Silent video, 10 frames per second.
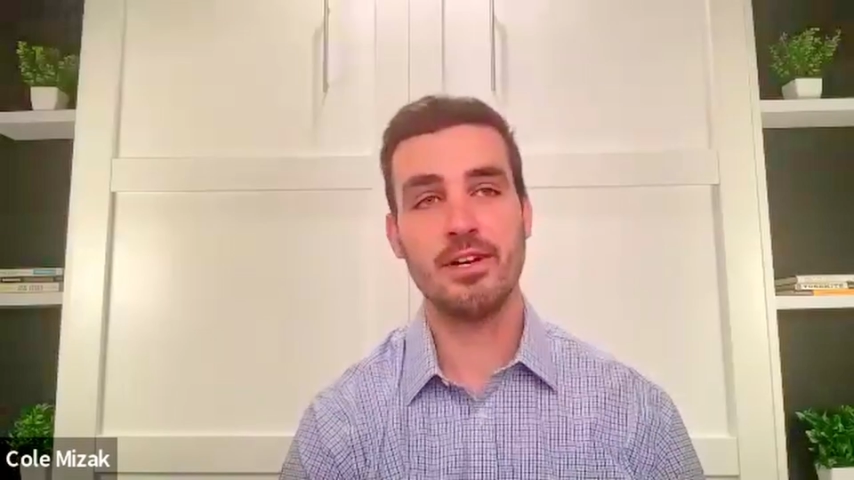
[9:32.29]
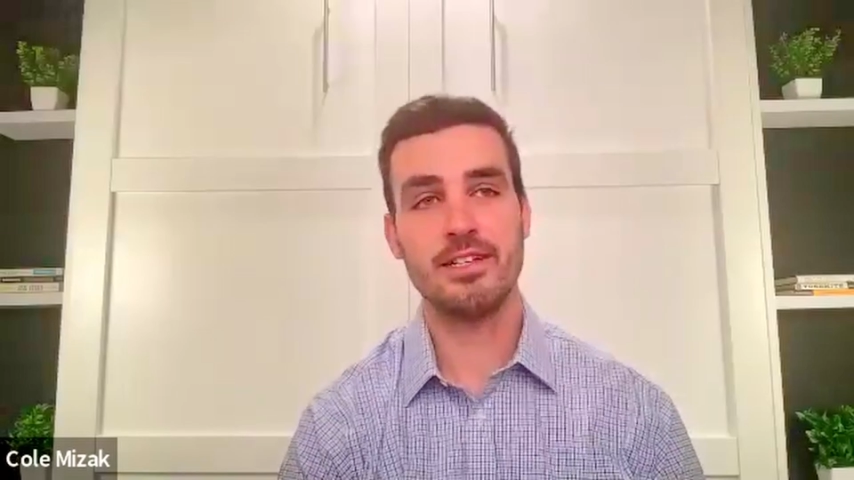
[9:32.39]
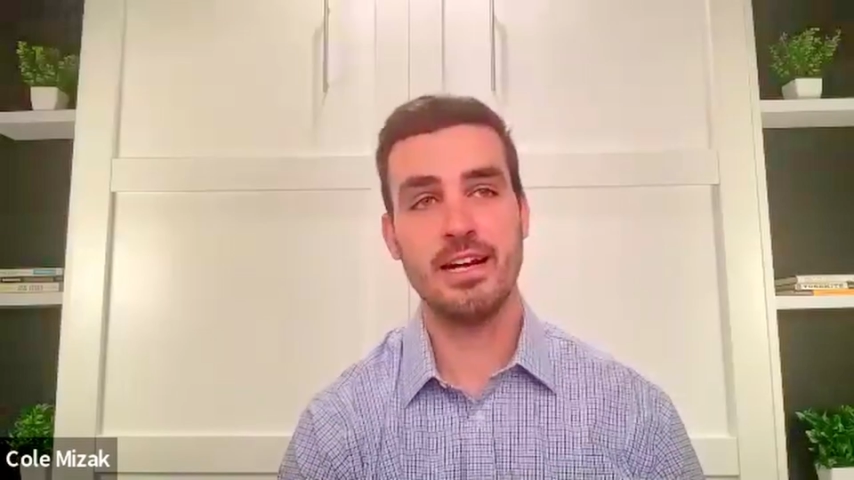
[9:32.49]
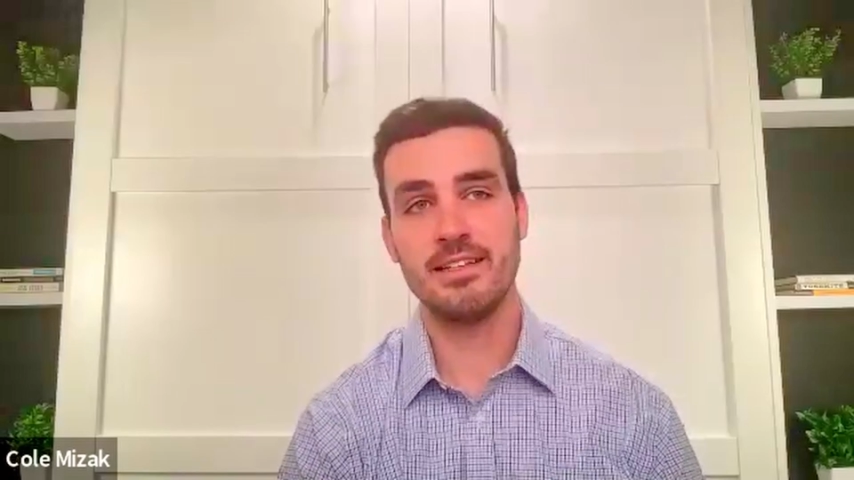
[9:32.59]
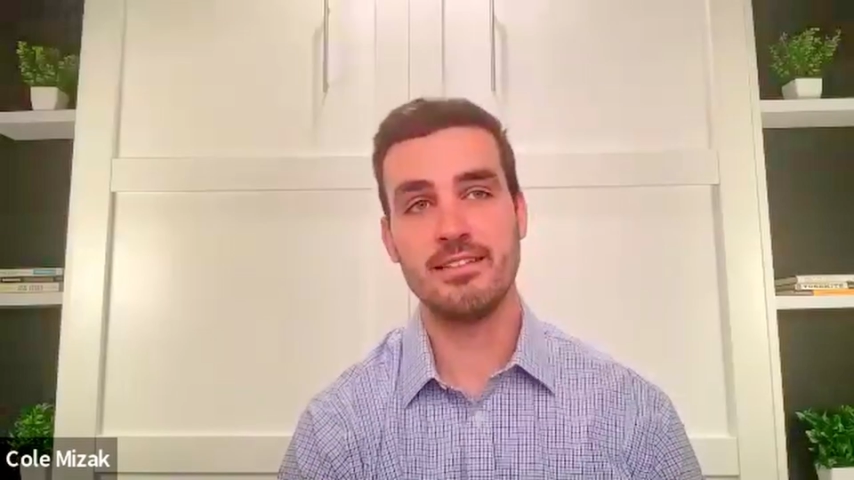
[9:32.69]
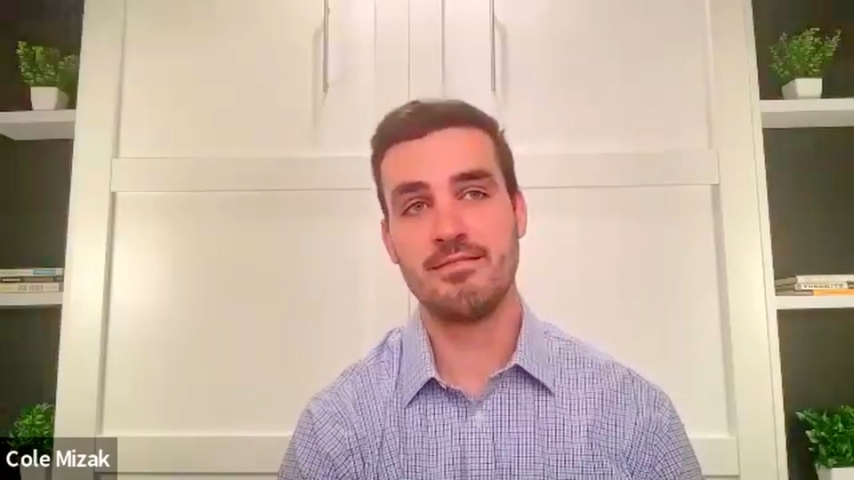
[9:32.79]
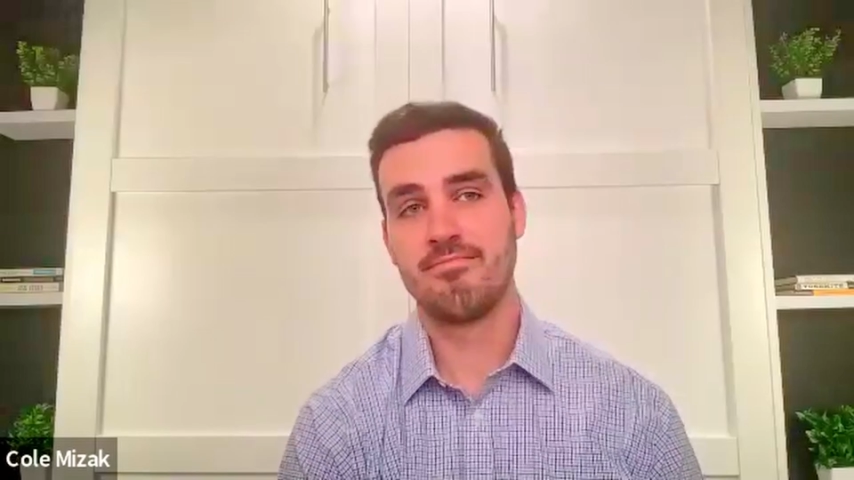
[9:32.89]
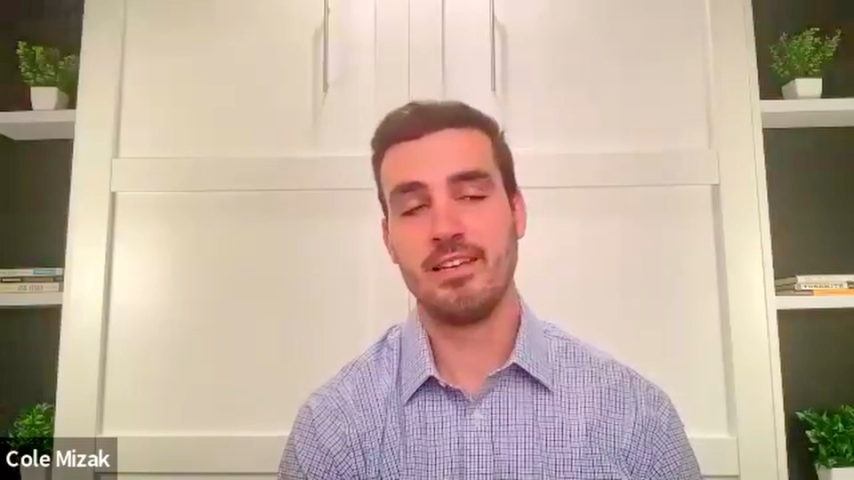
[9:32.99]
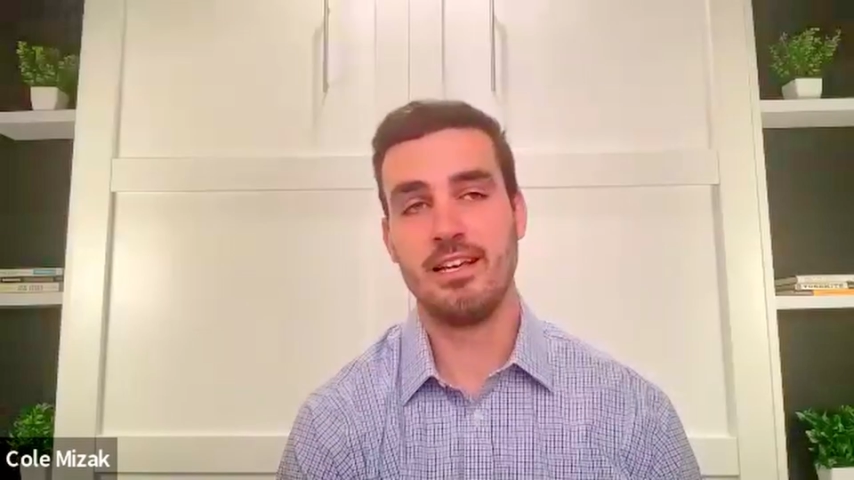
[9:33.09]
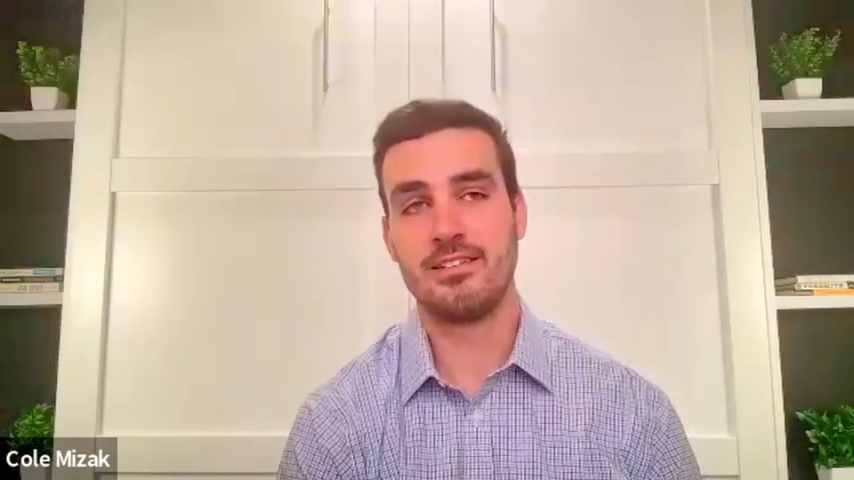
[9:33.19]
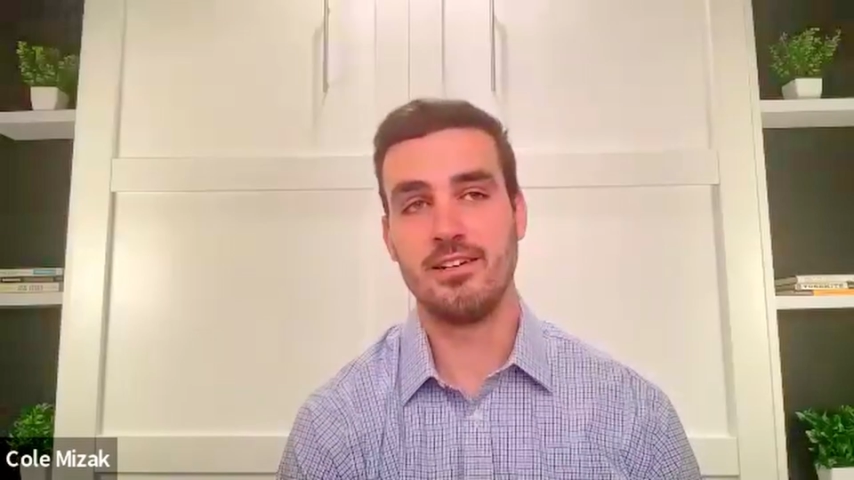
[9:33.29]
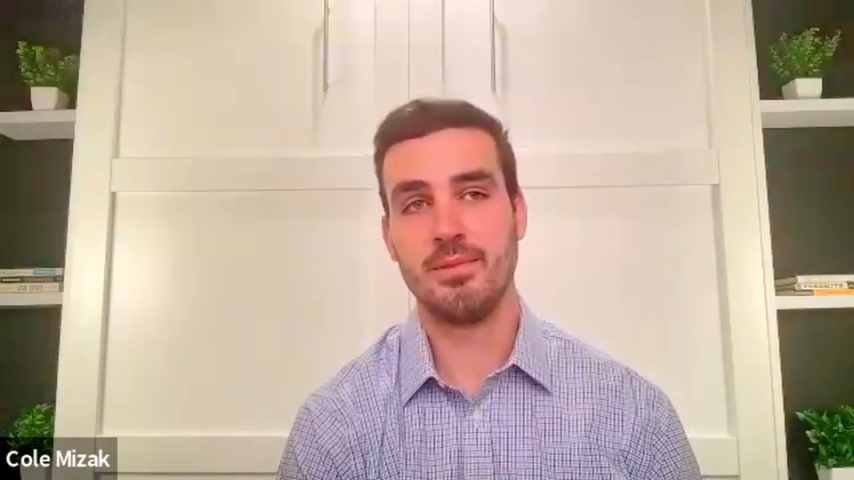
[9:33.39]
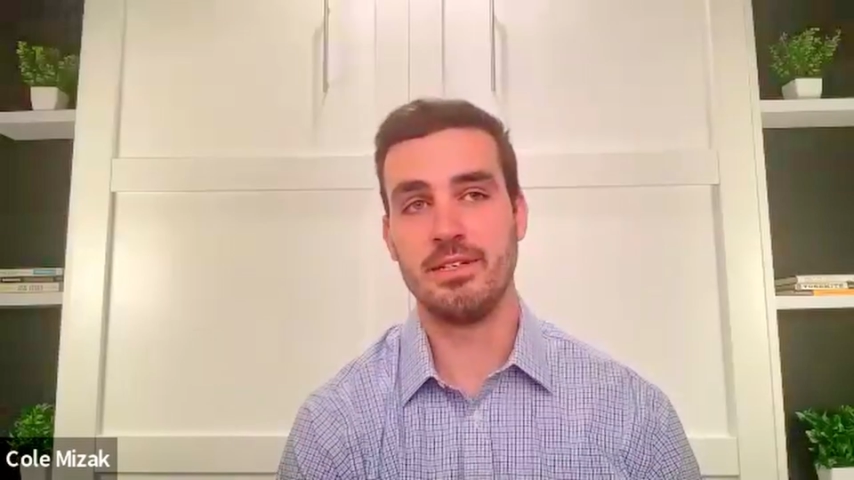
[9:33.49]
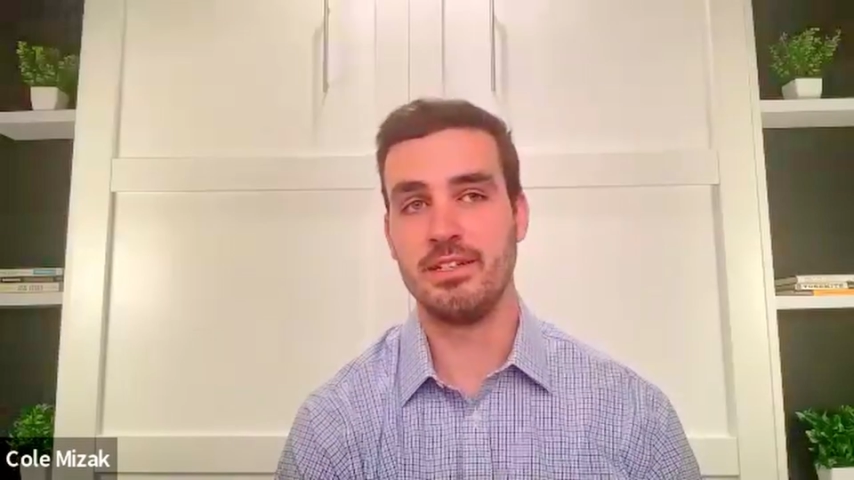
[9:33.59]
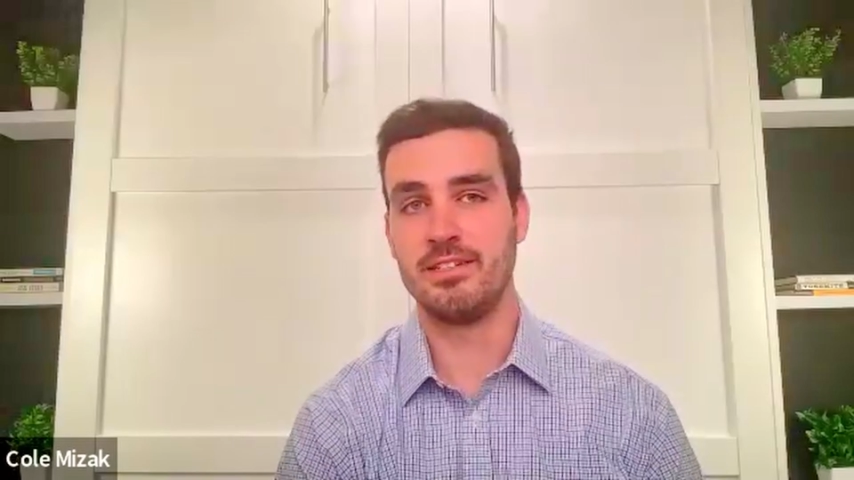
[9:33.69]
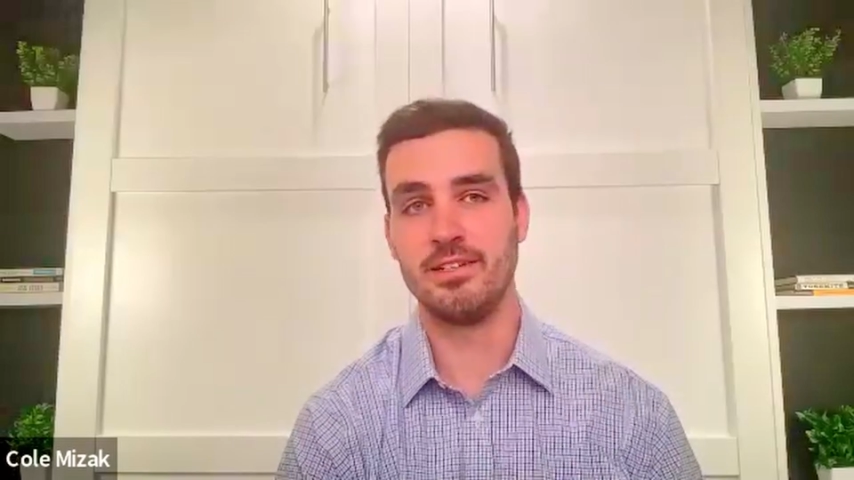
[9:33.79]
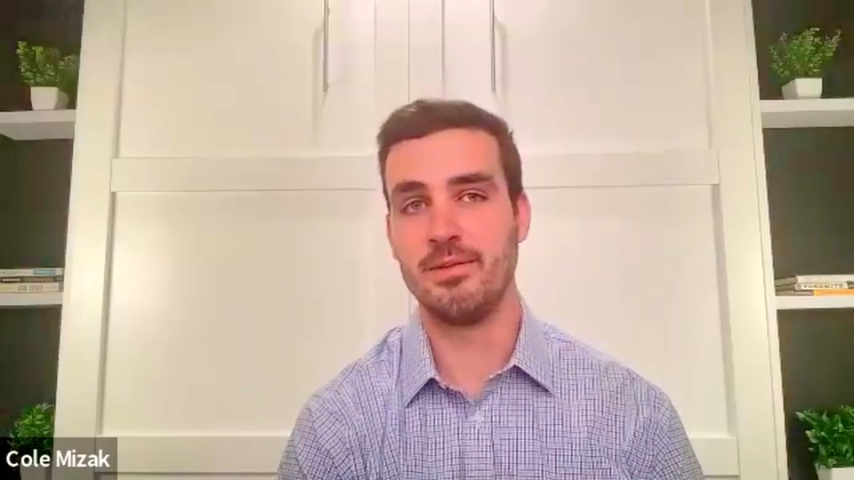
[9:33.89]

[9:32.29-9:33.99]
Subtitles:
side is still busy too.